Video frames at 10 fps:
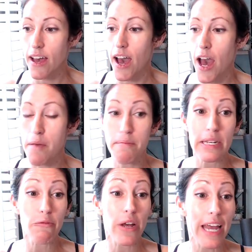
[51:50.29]
Um,
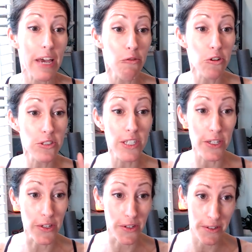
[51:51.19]
but what I will
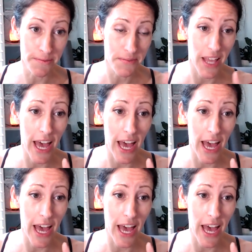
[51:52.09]
do,